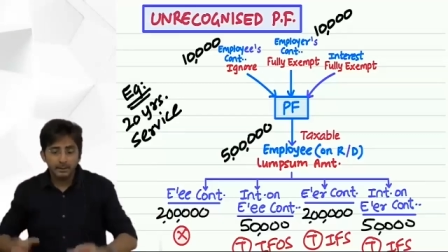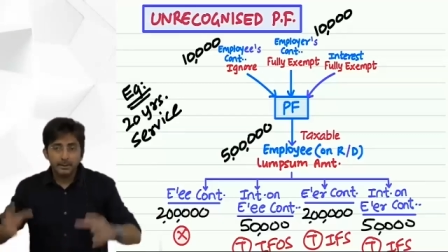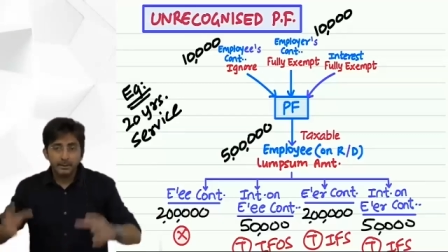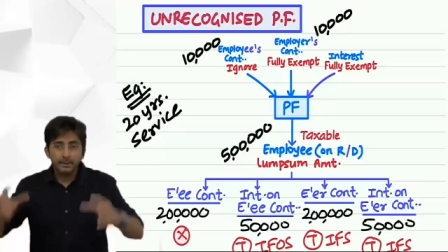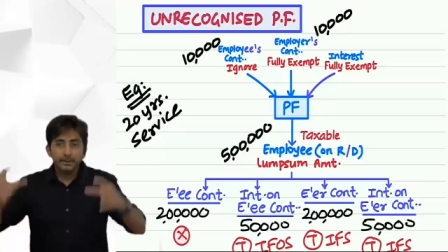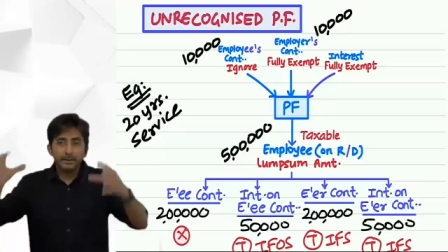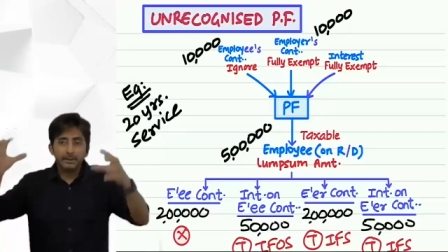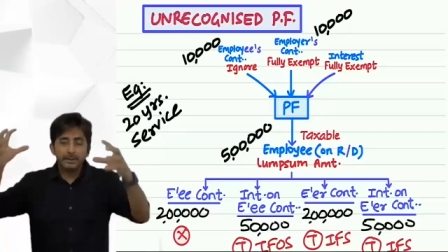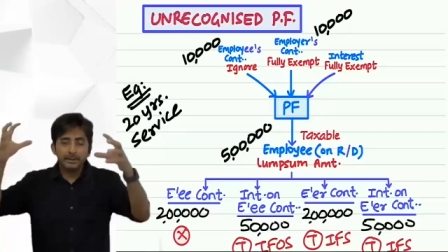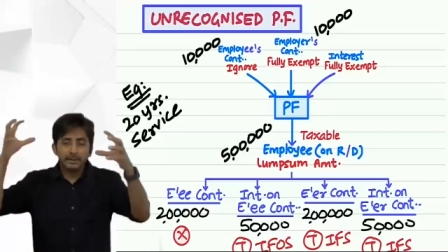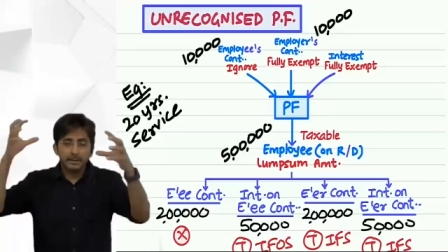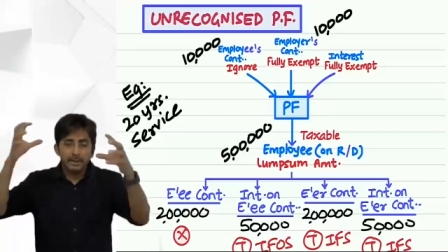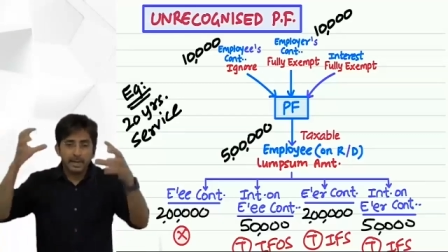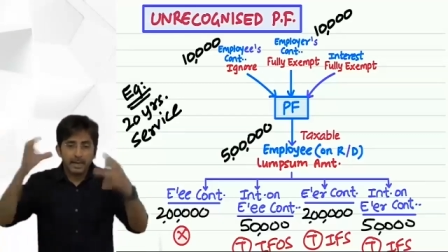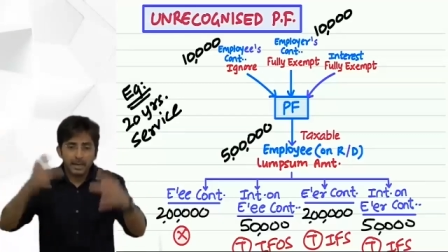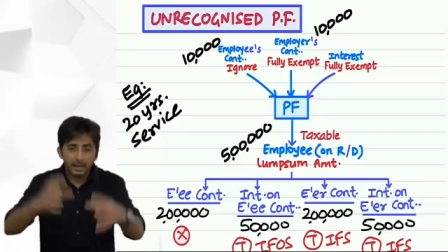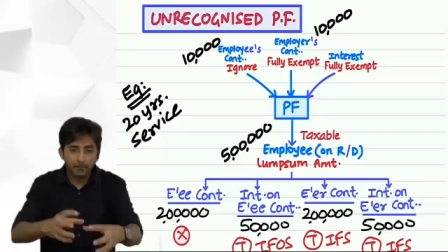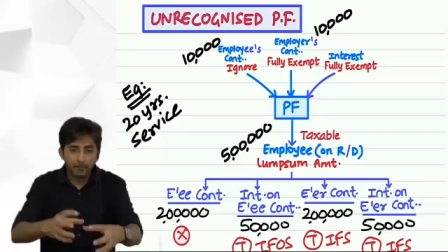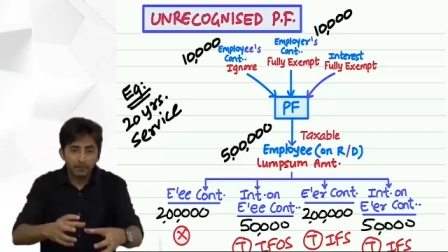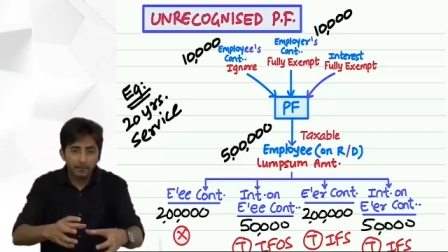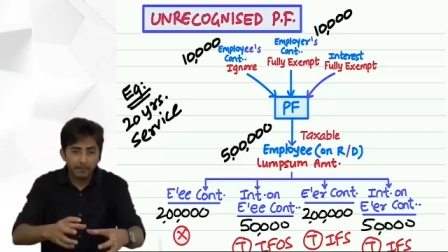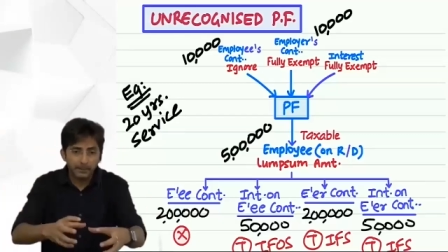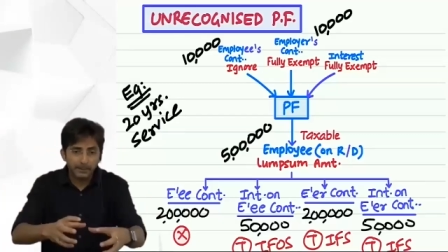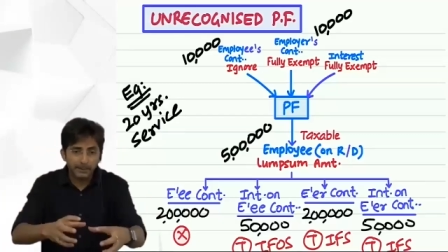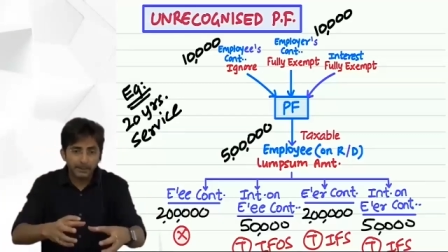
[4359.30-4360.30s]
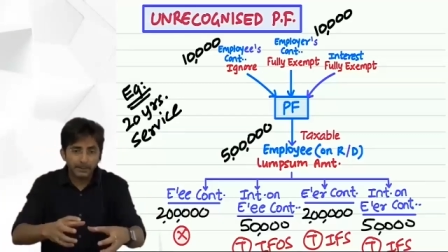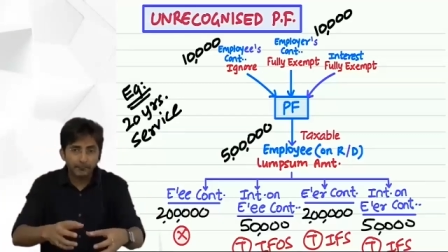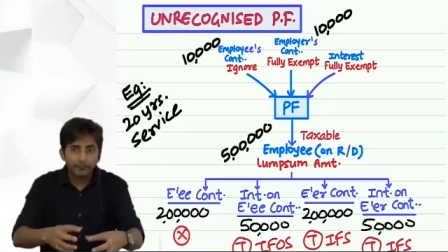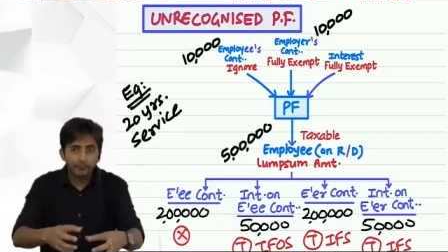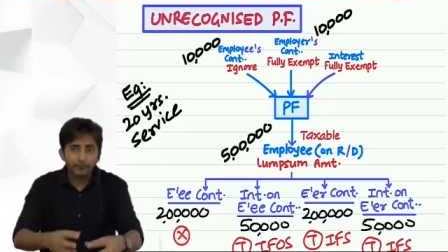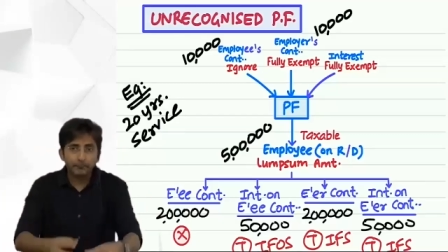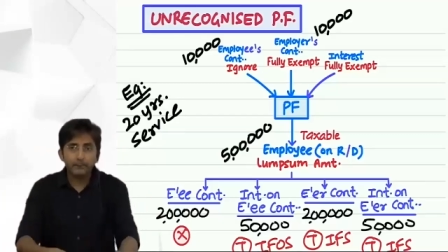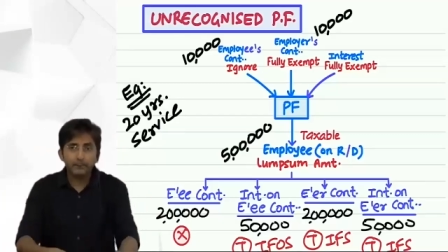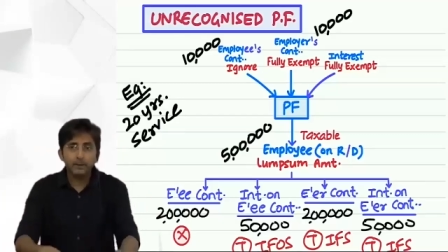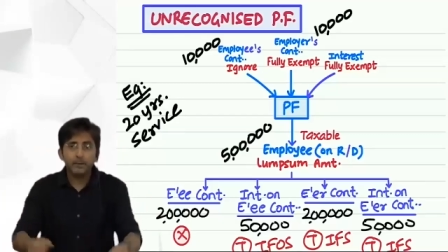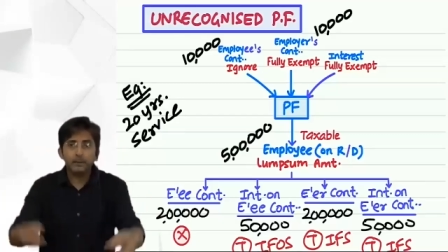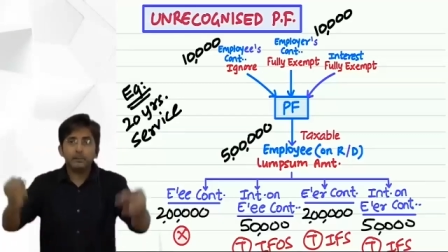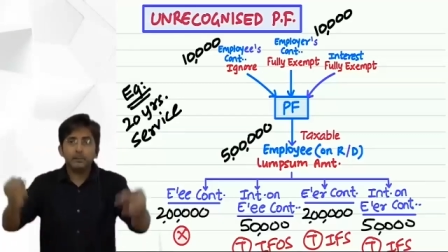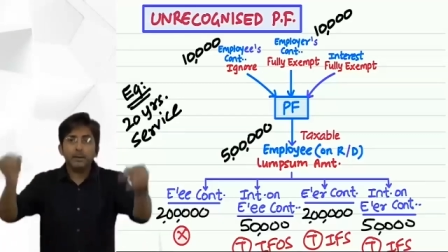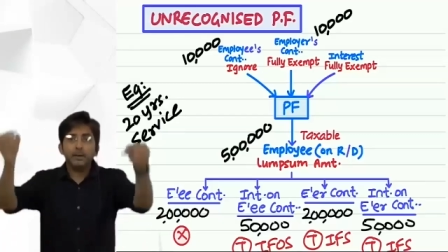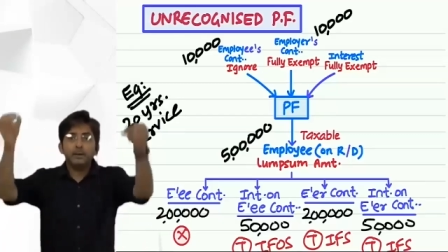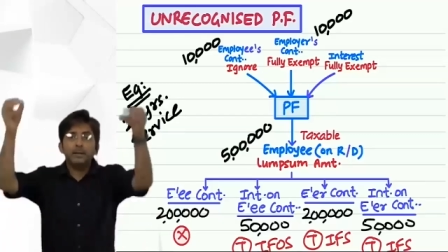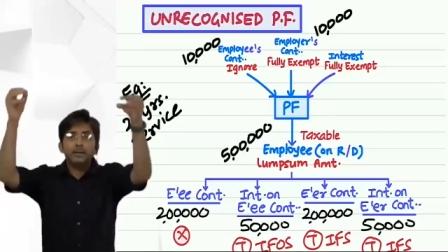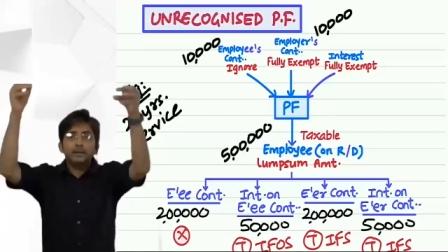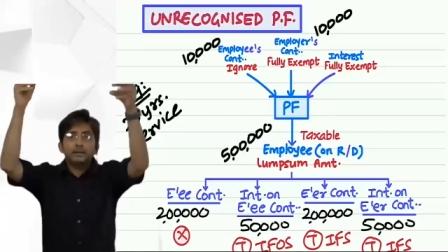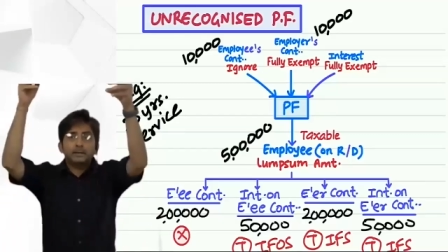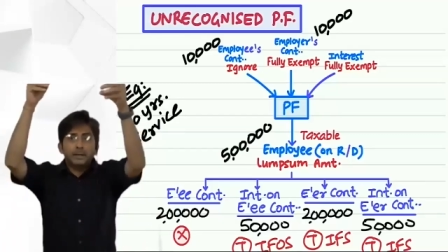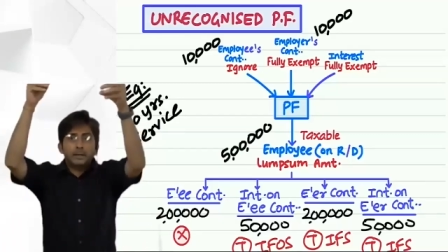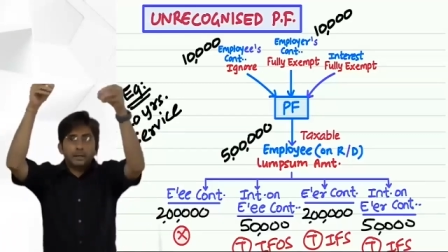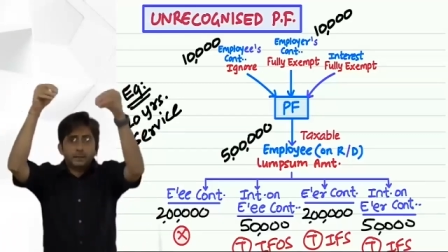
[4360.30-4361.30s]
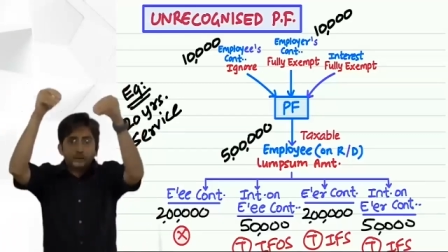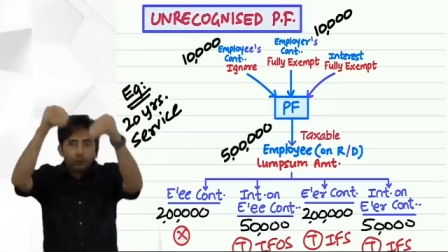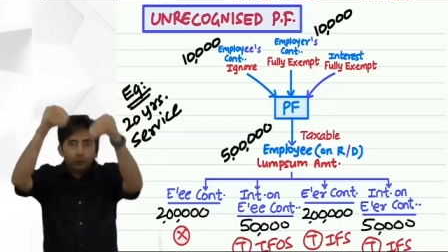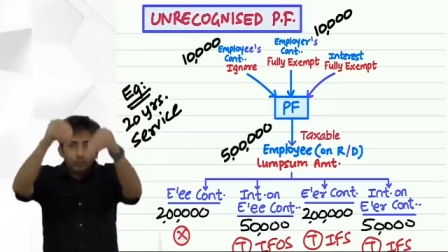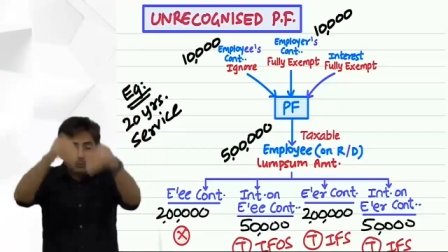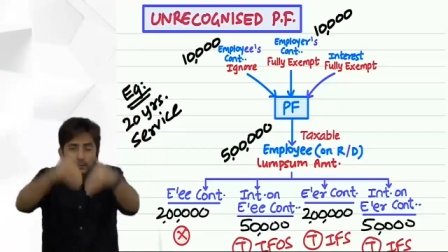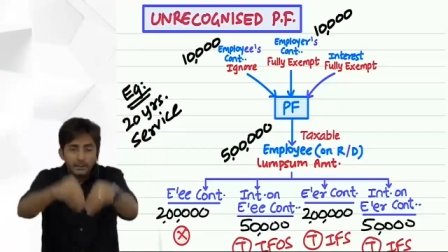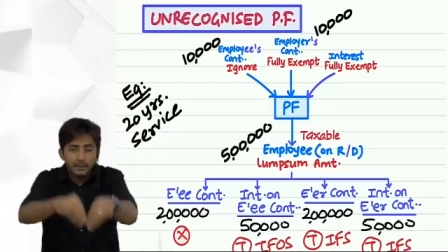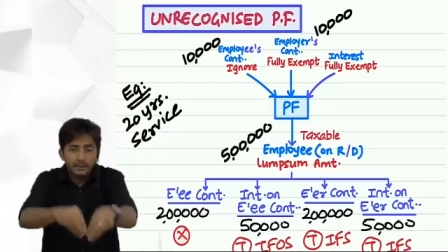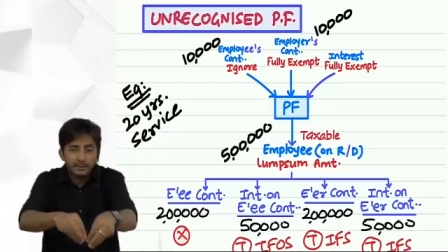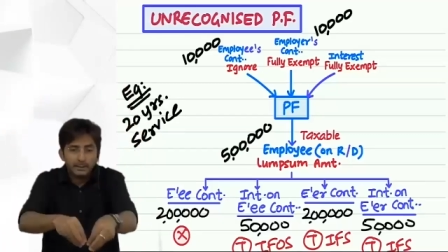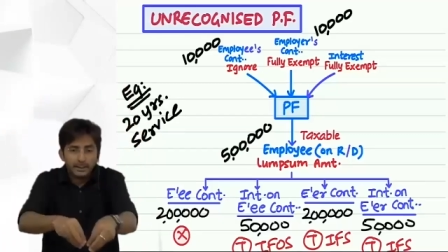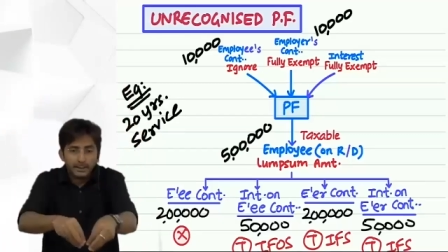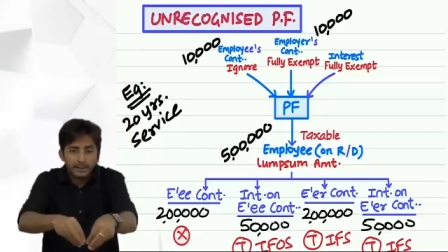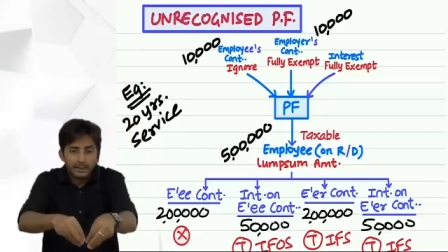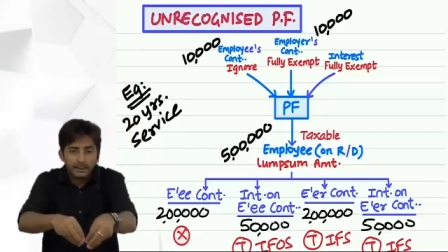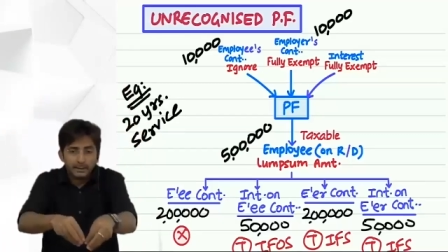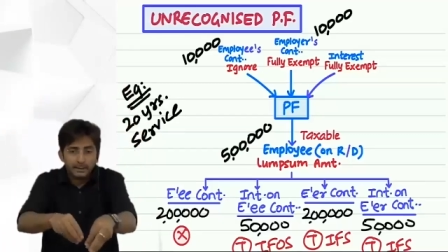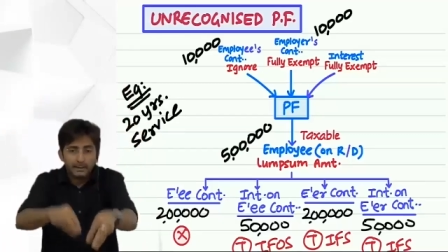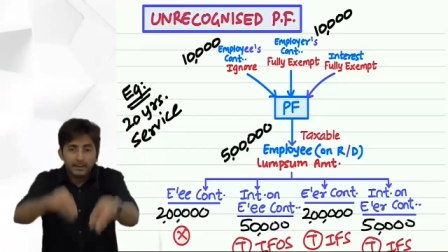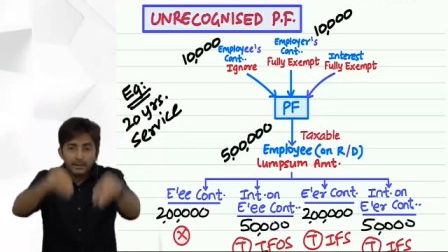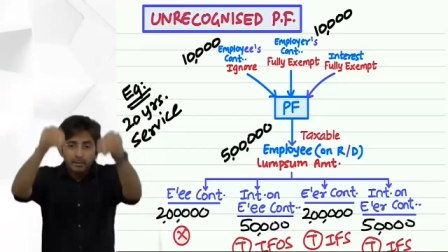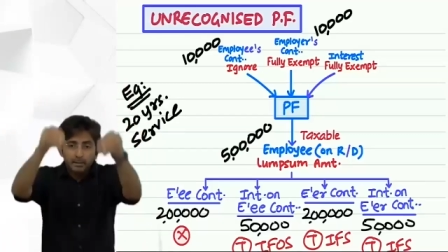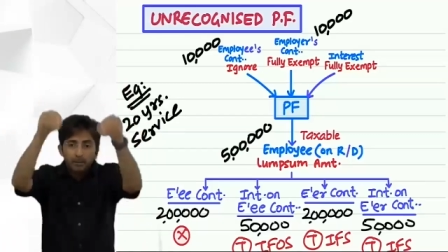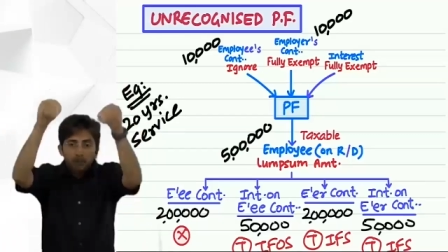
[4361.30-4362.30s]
In RPF, when money is accumulated,